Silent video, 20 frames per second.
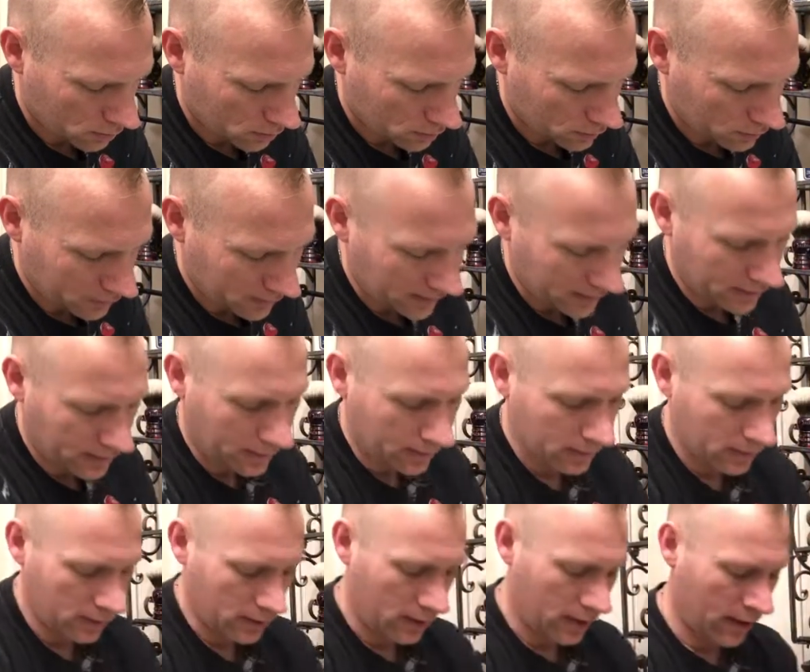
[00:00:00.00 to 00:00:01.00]
So again,
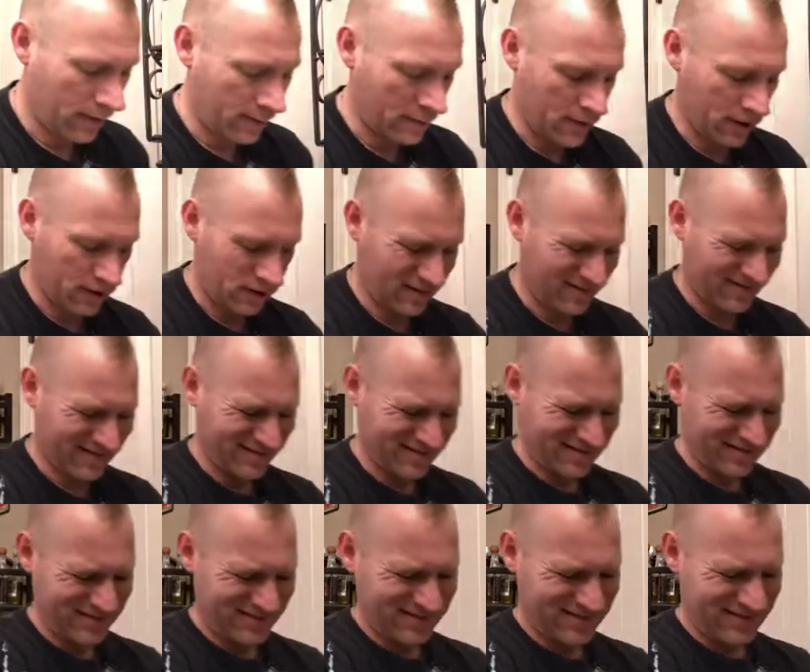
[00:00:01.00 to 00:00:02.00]
I'm
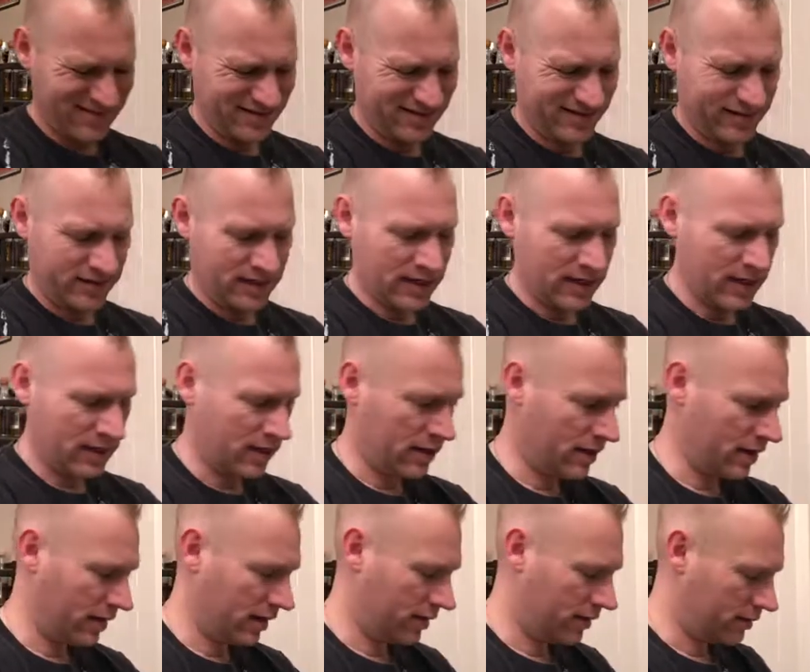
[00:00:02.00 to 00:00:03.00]
taking
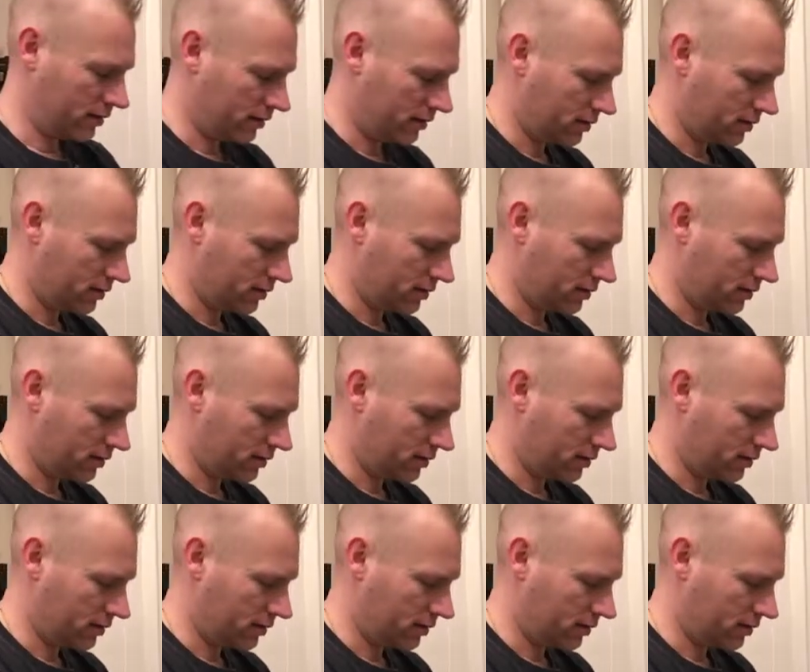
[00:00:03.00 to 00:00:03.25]
a